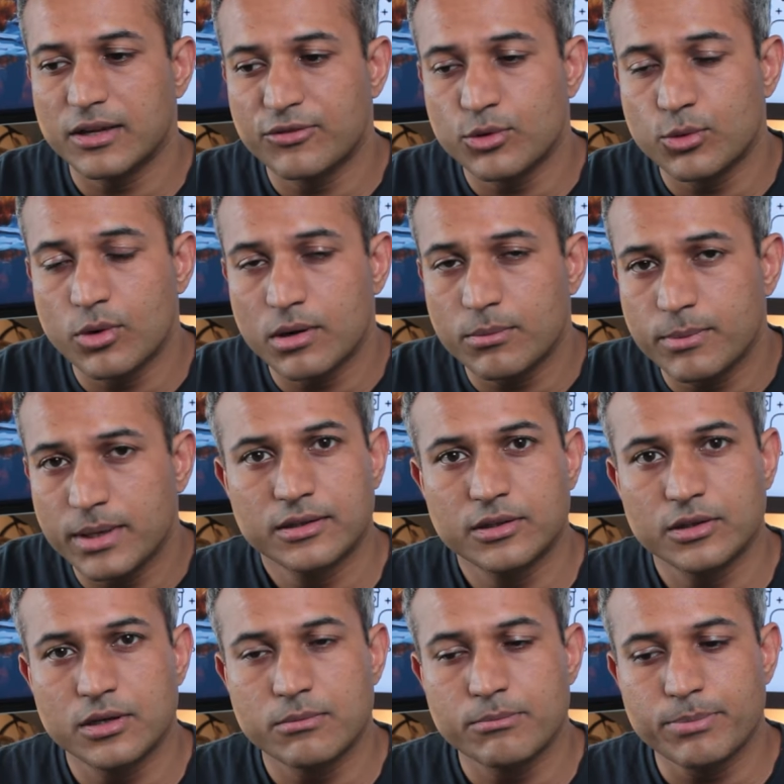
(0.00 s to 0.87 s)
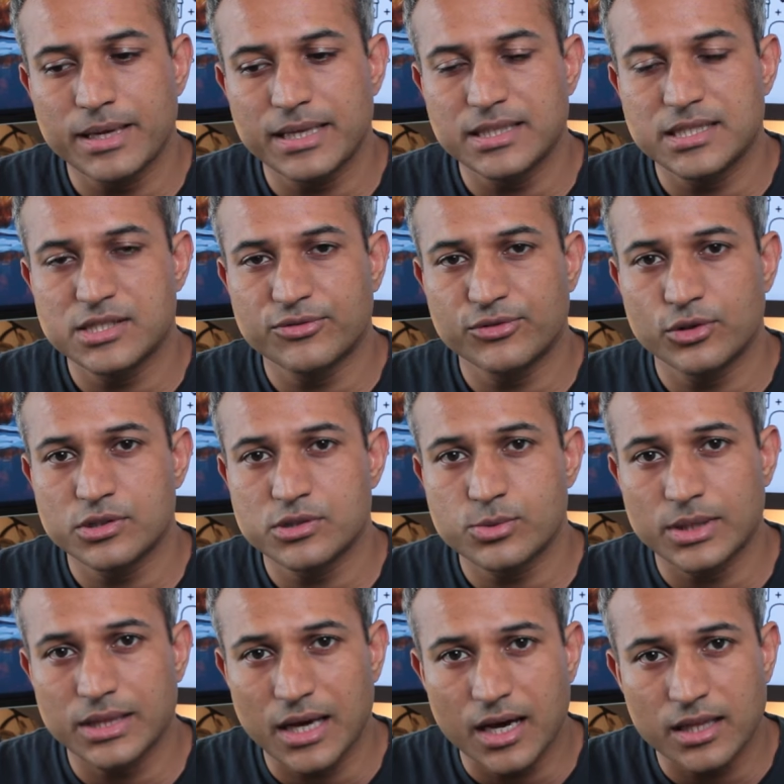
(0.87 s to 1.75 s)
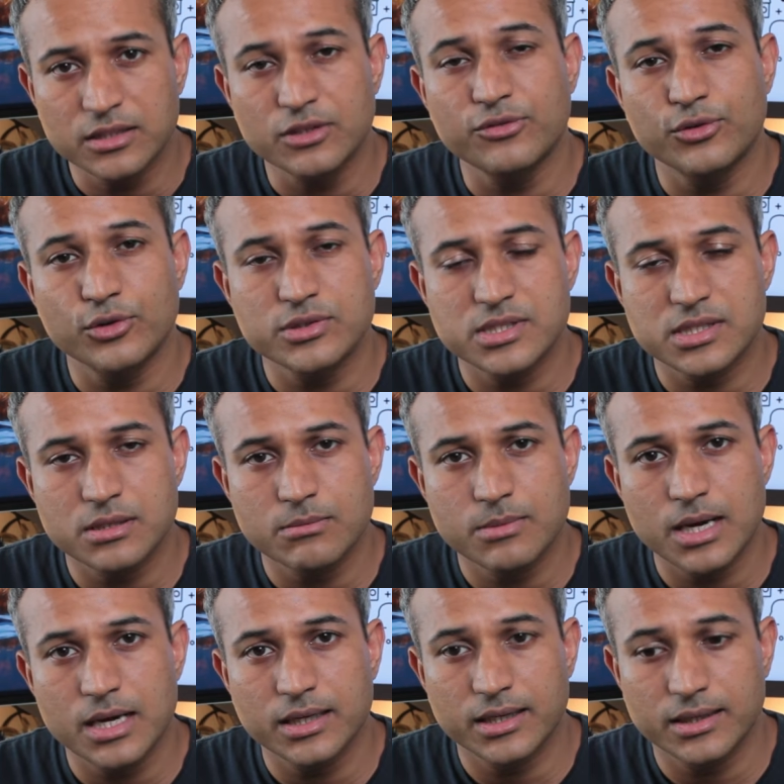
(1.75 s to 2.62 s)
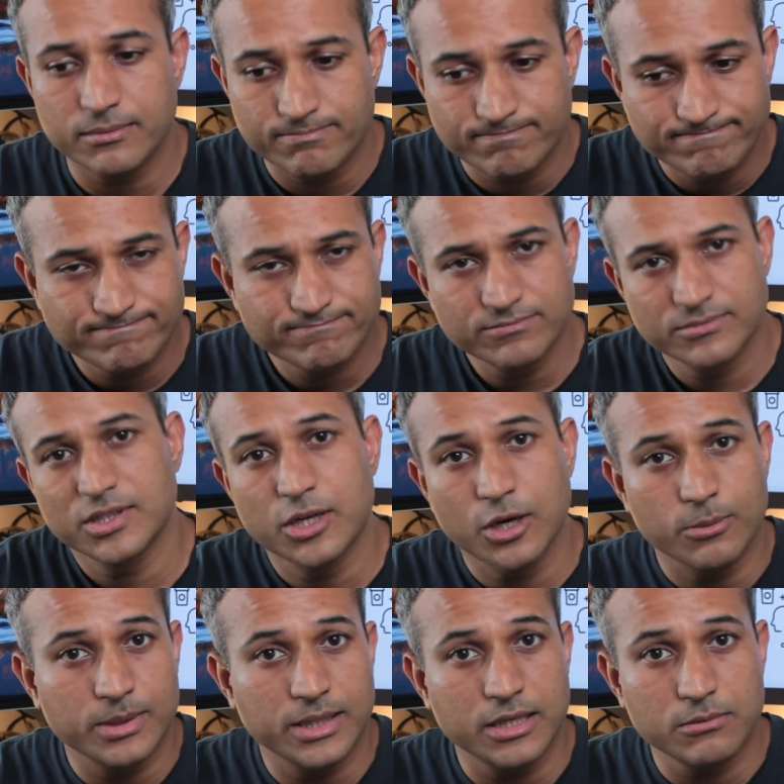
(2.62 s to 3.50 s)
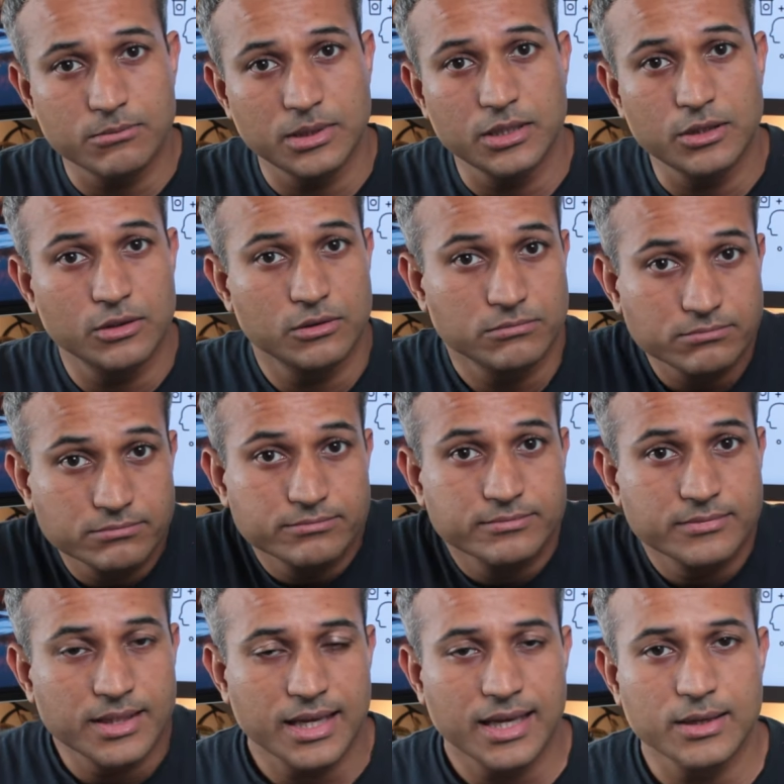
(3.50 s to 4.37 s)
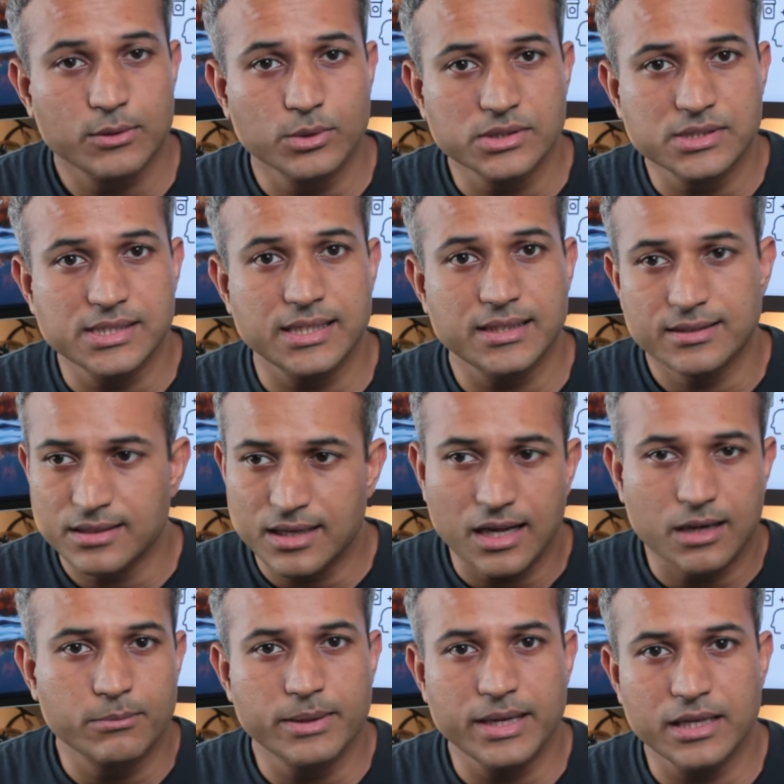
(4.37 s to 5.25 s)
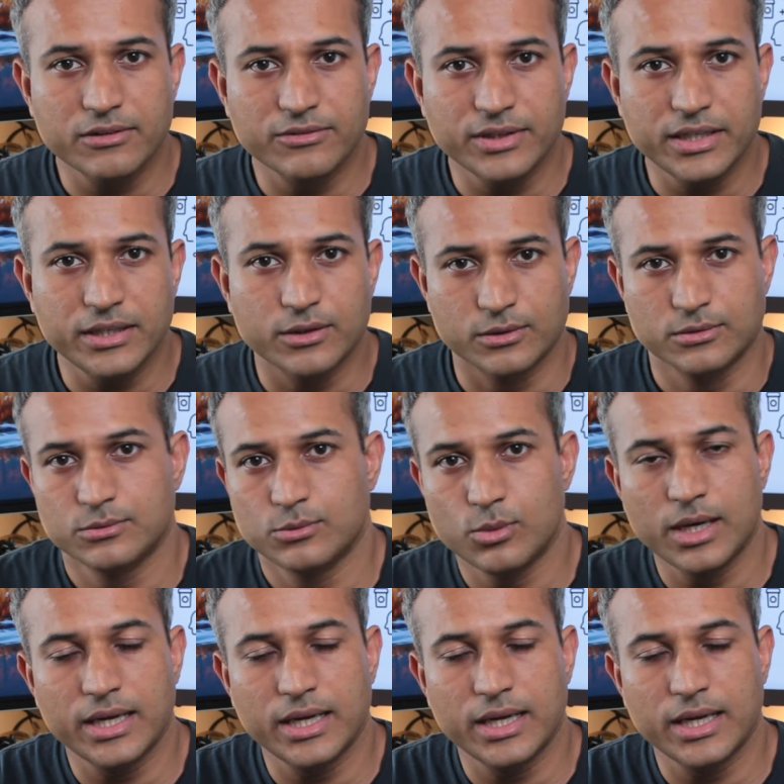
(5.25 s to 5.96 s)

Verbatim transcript: If you want me to compare these phones with other phones in the market, comment down below and we'll see. I'll make a video.